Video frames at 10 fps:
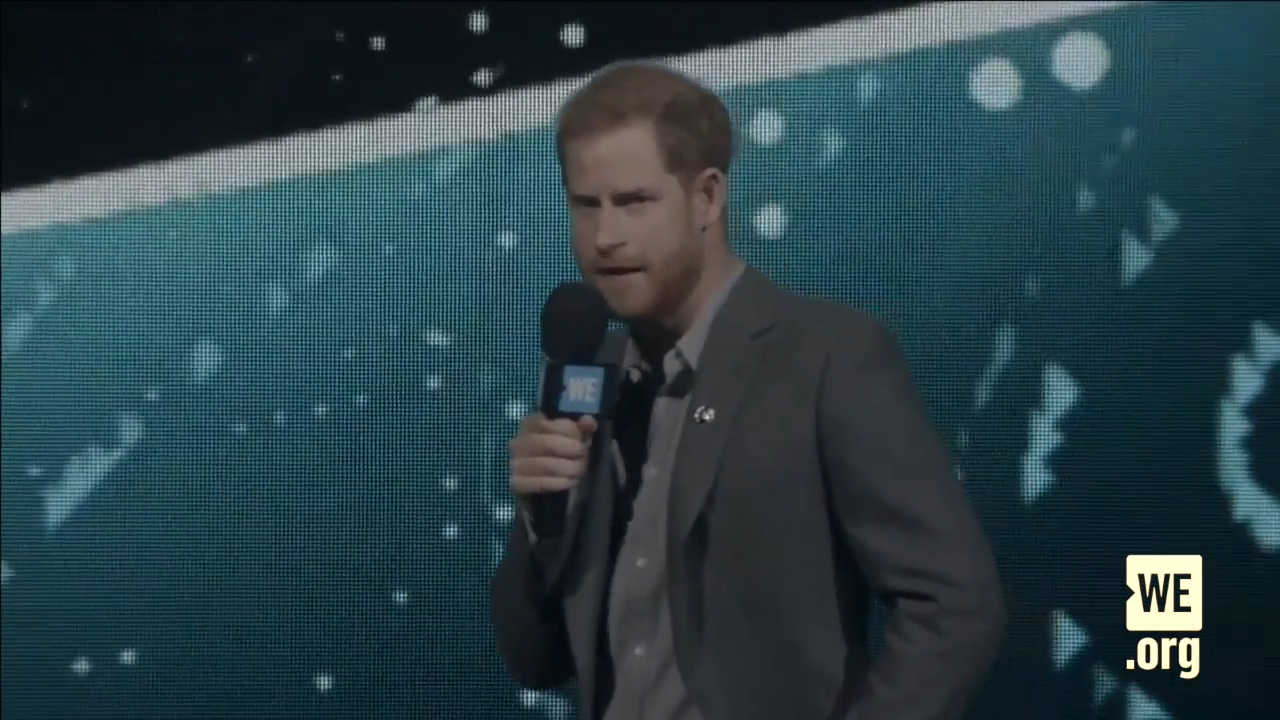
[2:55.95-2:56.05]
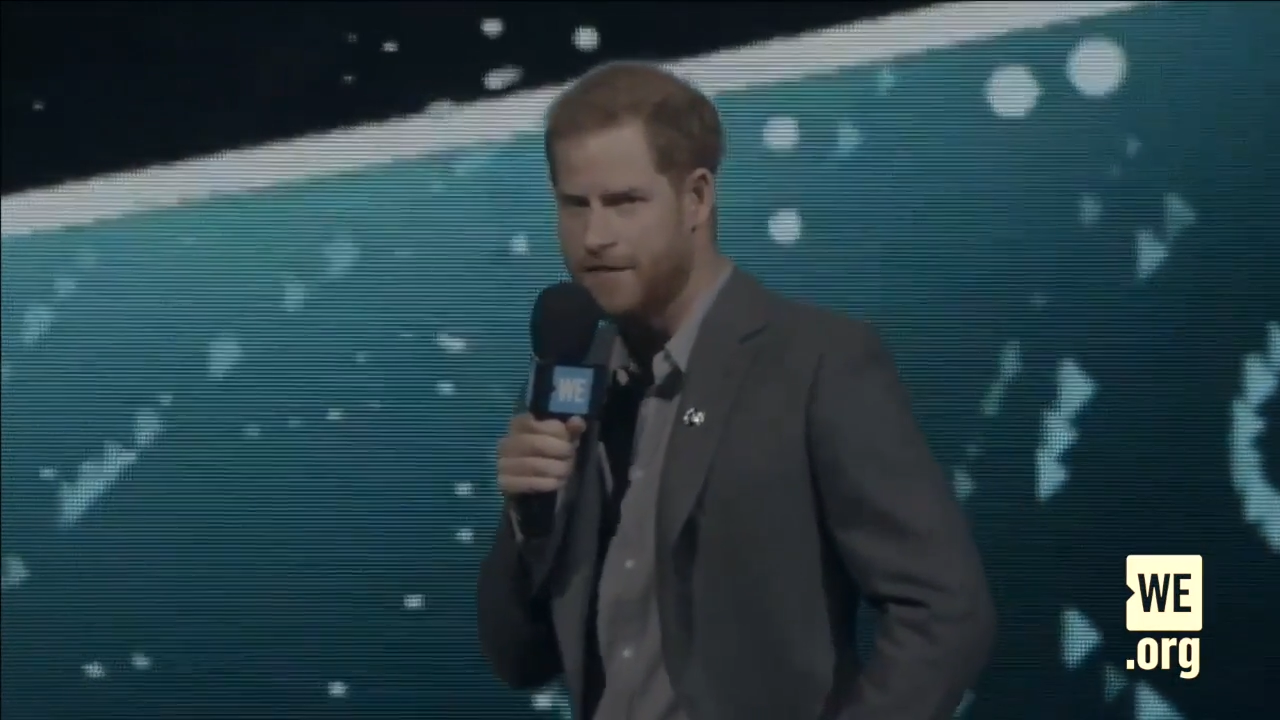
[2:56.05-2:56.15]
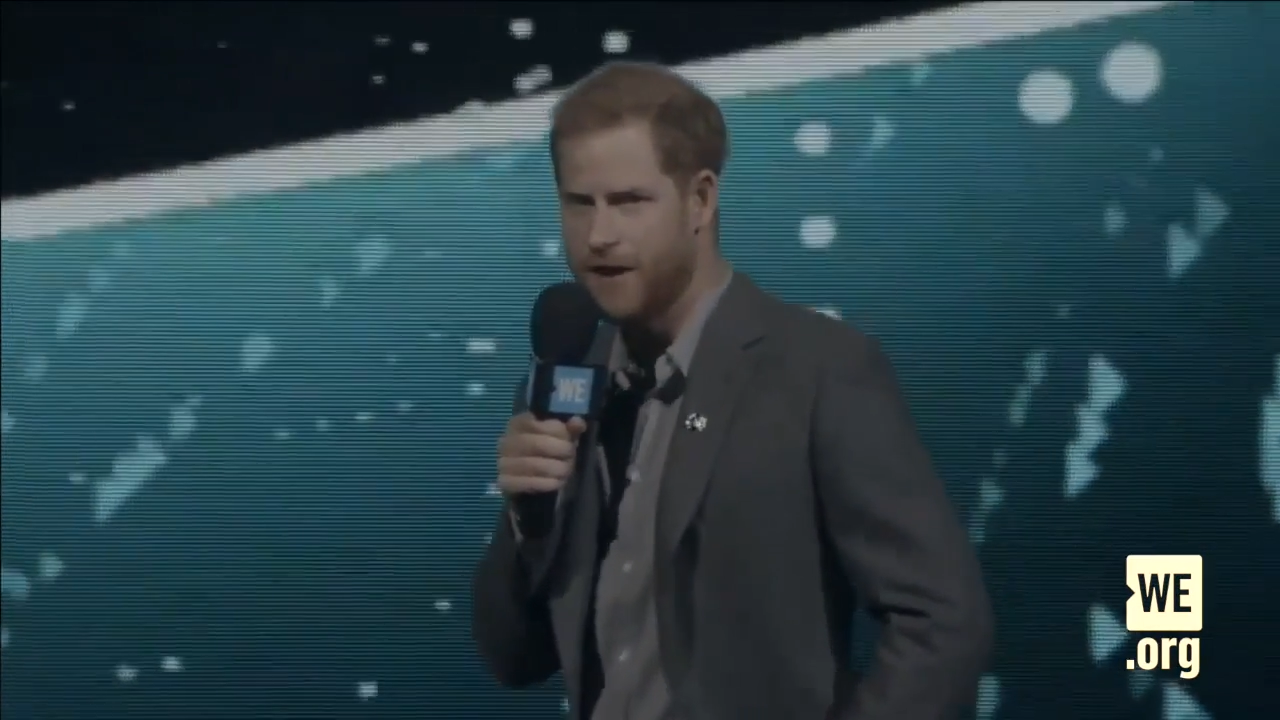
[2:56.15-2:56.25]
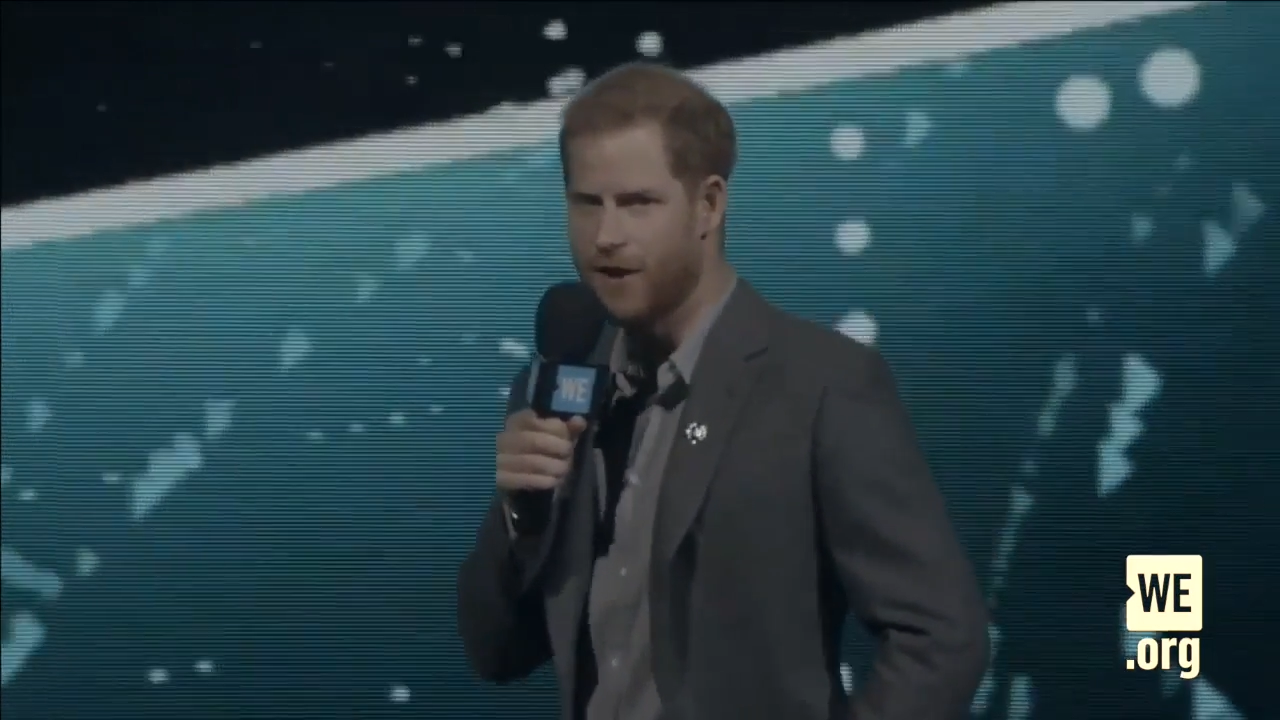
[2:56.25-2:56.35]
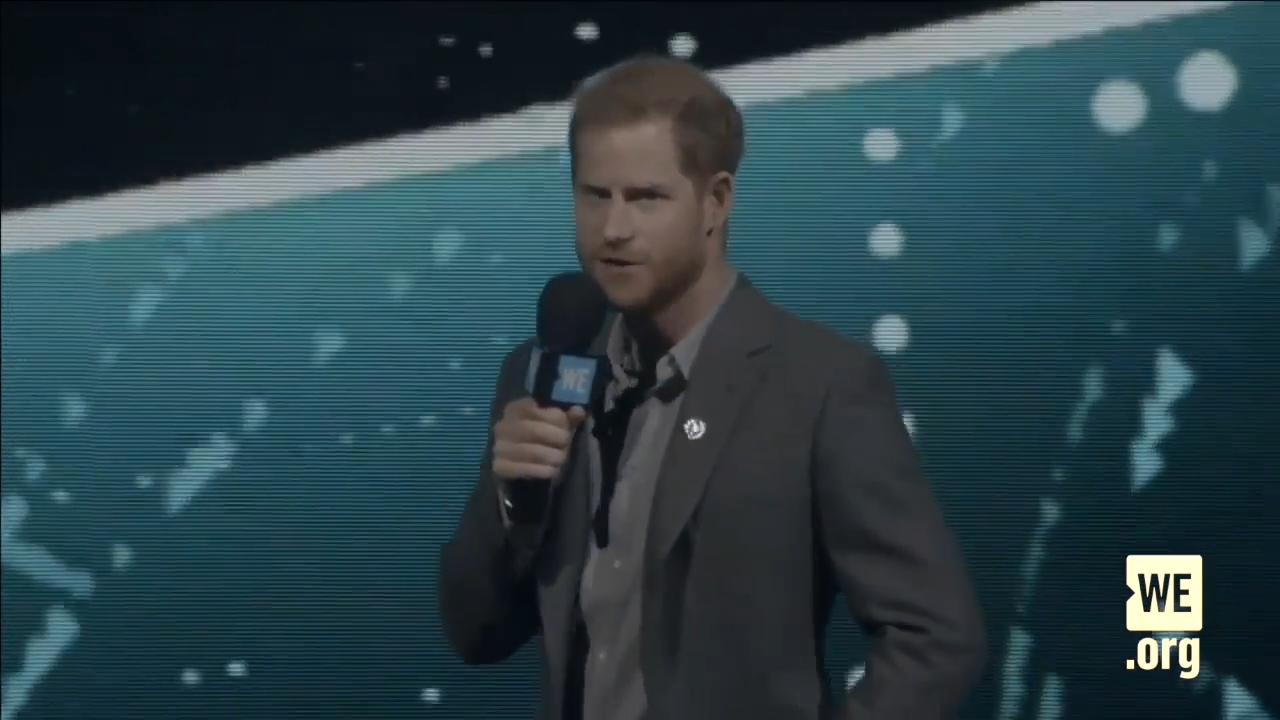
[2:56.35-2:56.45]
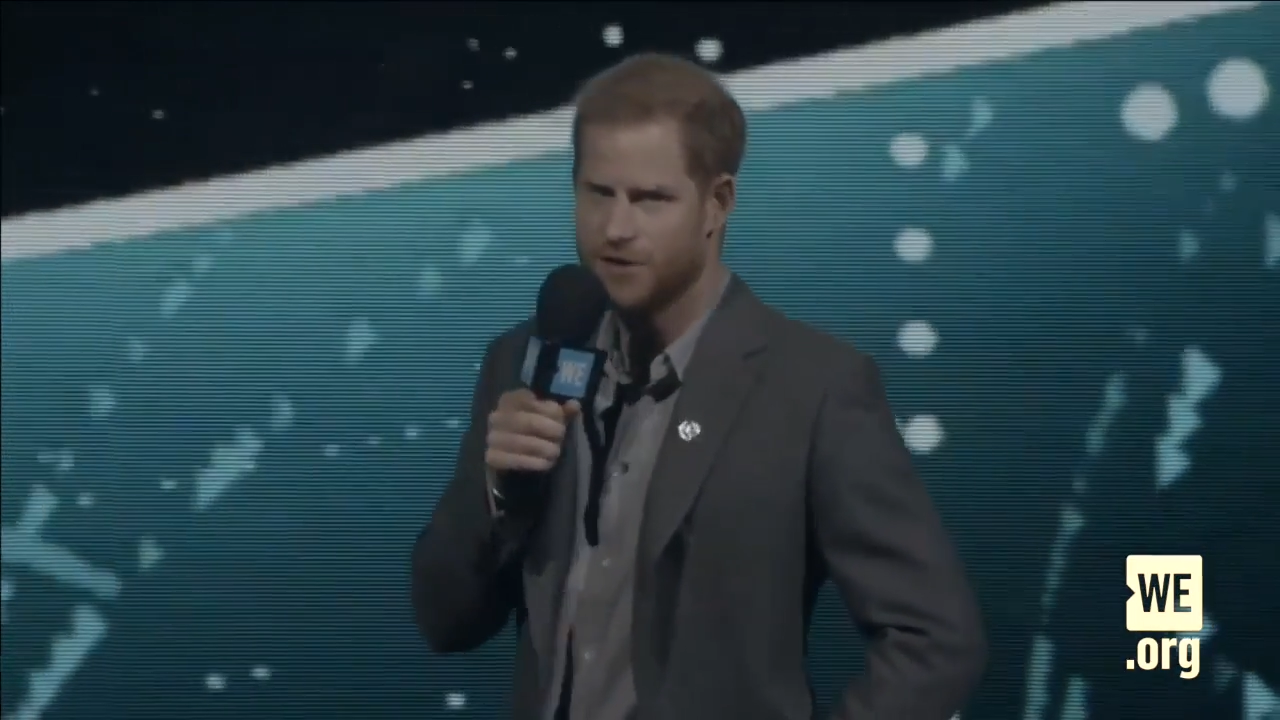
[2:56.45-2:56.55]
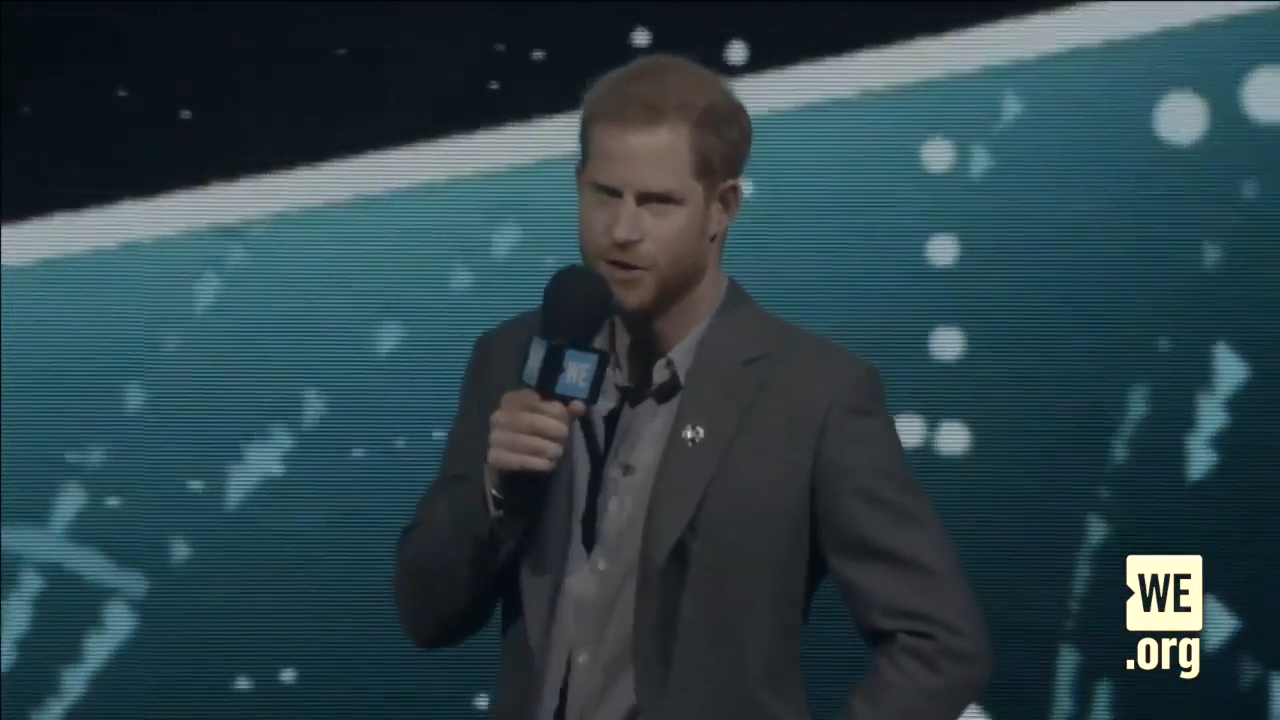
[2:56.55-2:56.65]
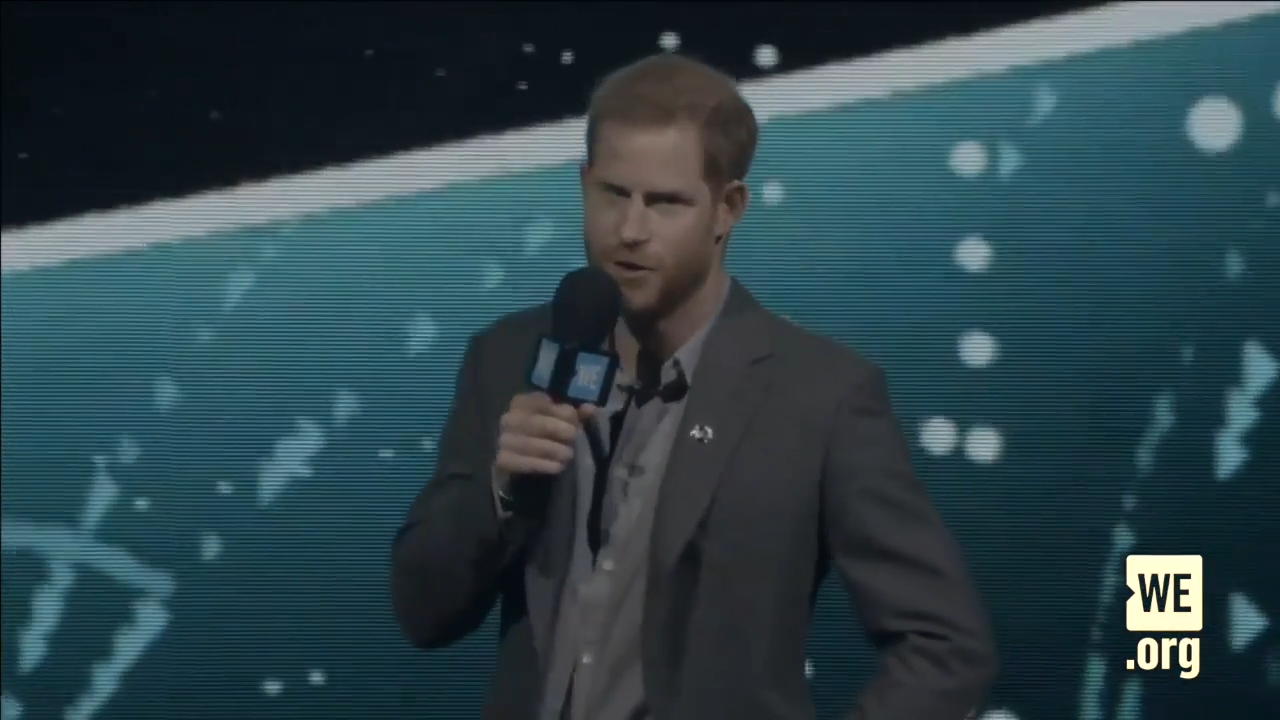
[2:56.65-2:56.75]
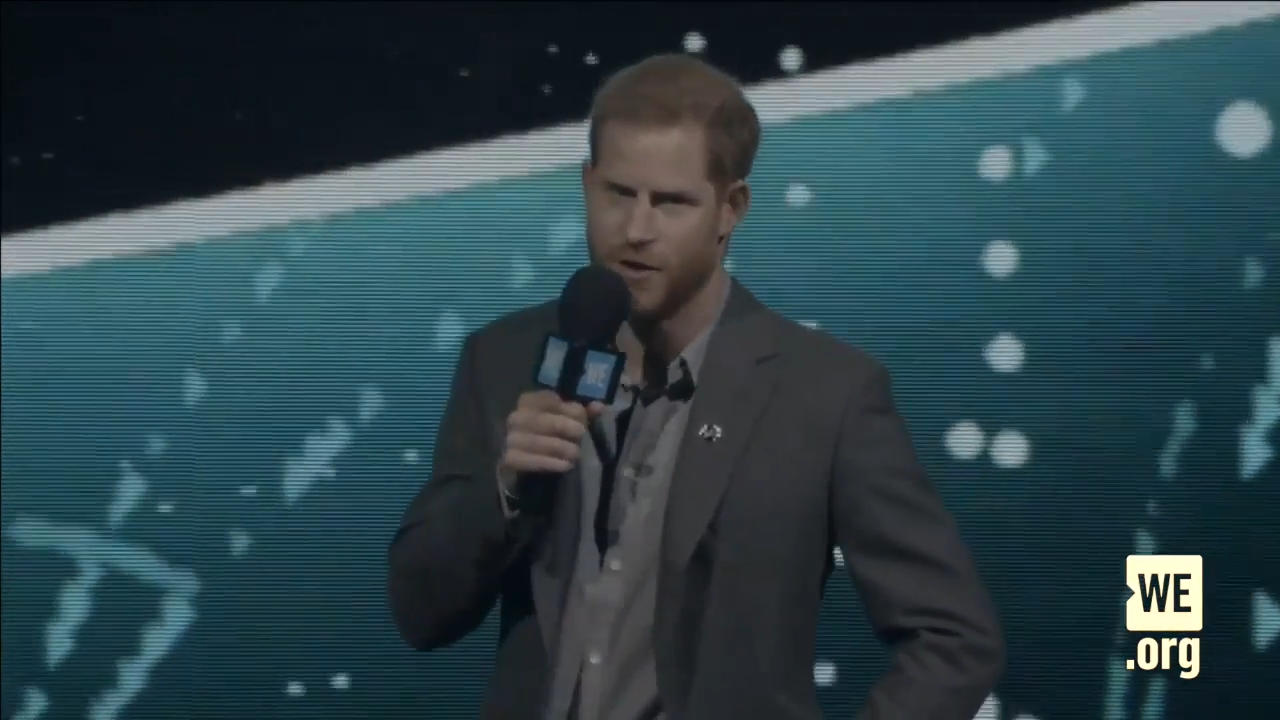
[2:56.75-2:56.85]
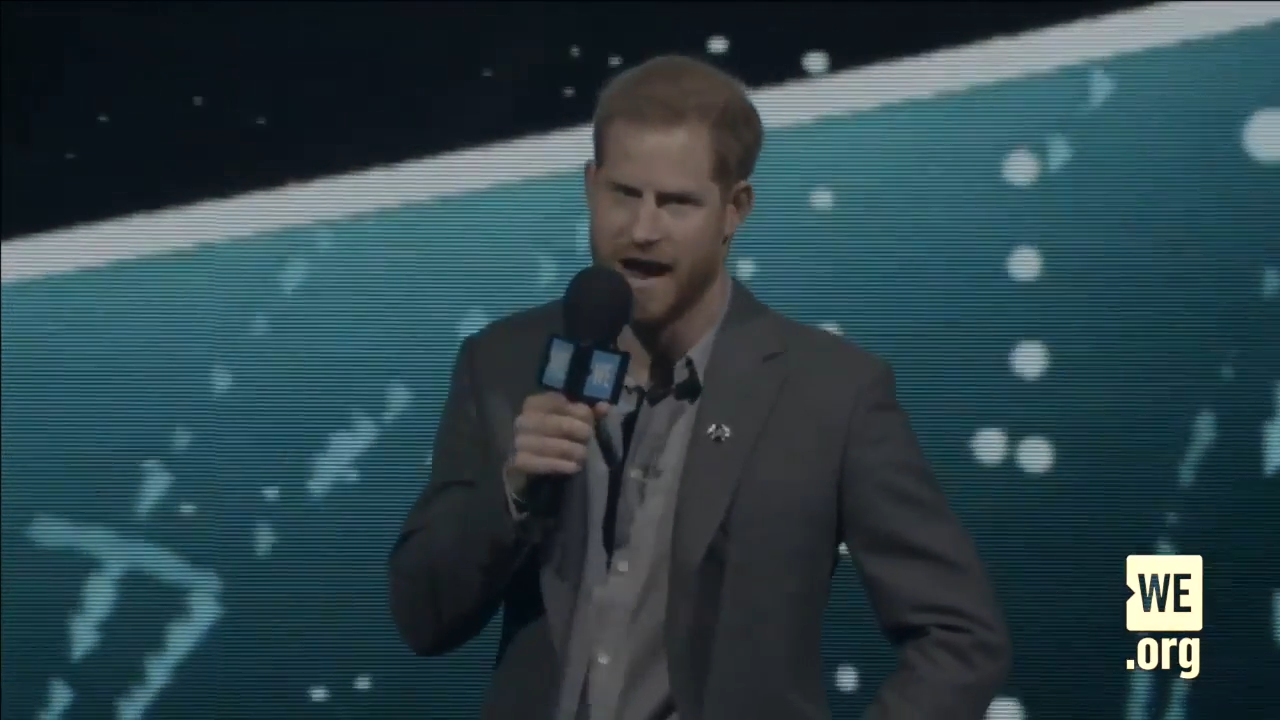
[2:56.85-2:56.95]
there are two